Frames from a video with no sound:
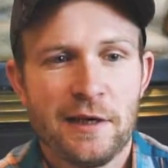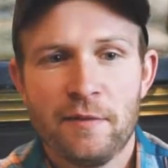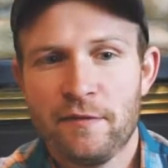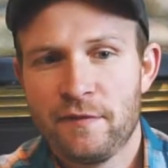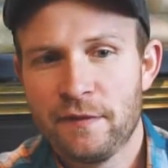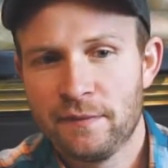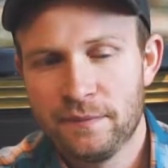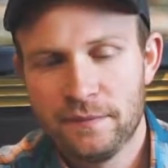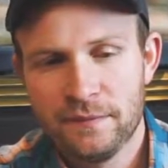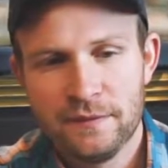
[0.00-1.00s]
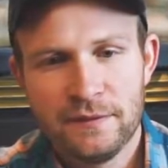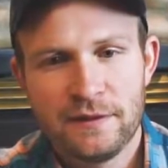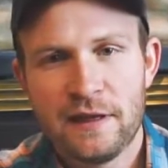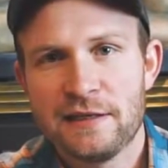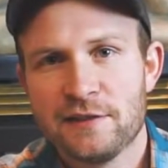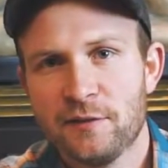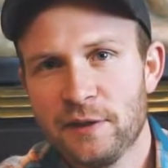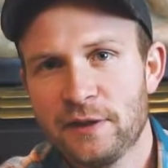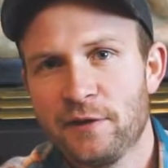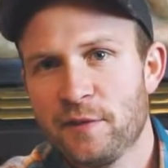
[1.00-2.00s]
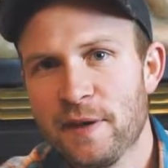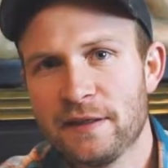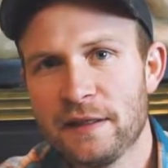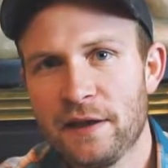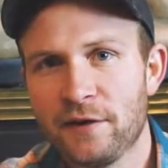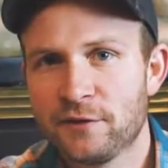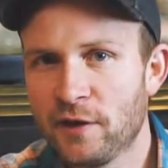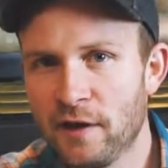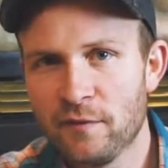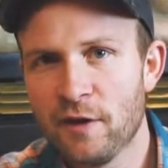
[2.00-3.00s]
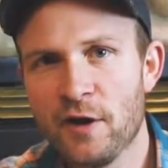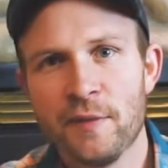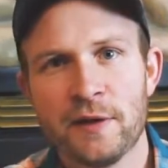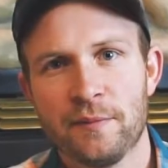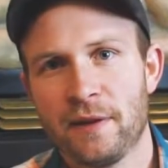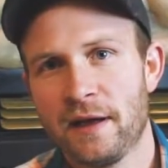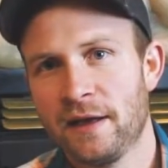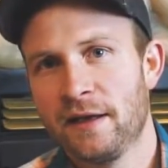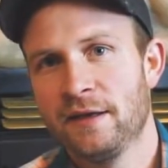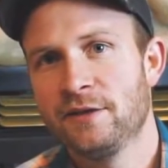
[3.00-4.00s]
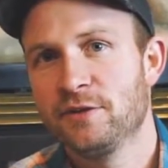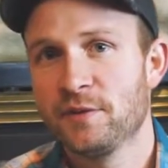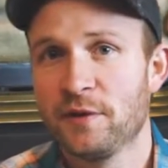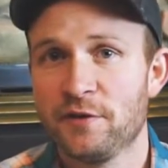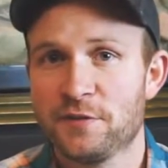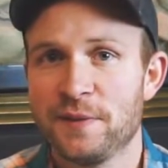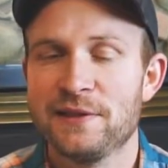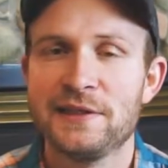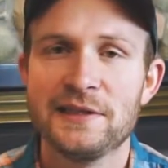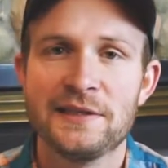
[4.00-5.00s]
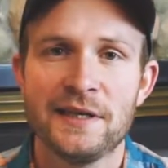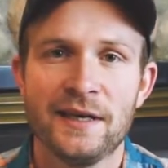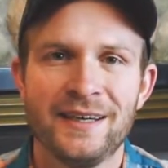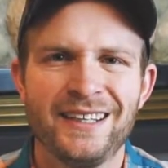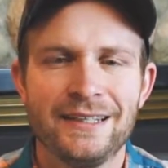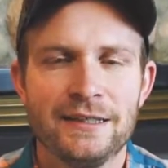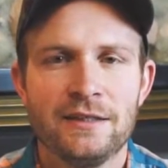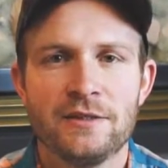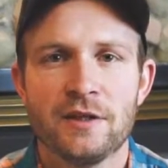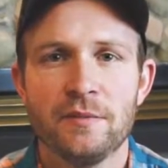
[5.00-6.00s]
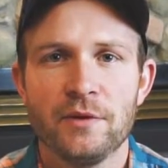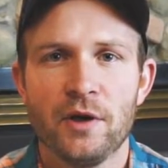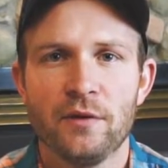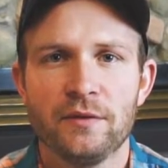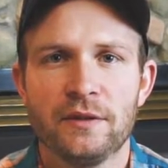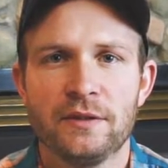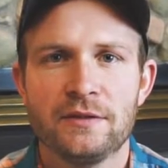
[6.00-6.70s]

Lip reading: of the things that we learn about the elk draw in Wyoming apply to other species, some don't.